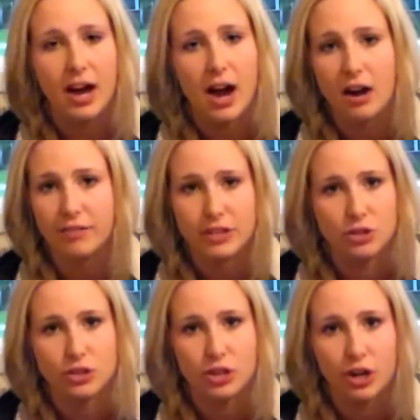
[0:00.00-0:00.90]

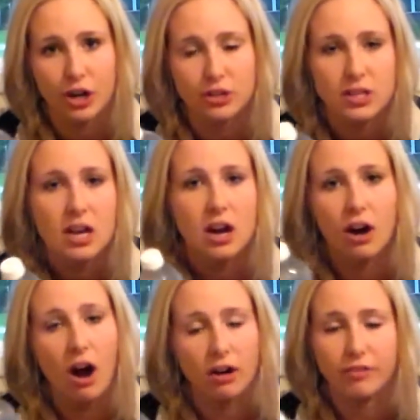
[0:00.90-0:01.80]
artificial sugars
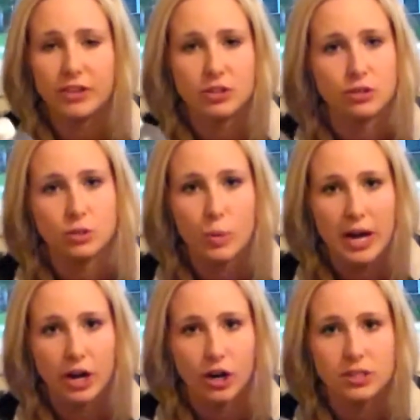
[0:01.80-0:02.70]
or artificial
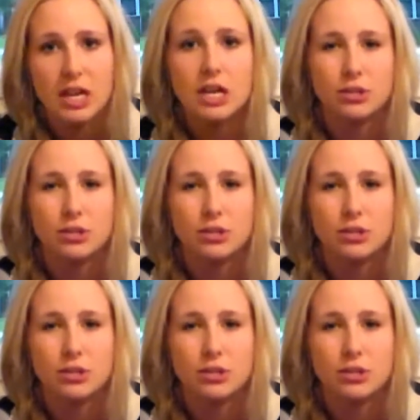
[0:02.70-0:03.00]
sweeteners,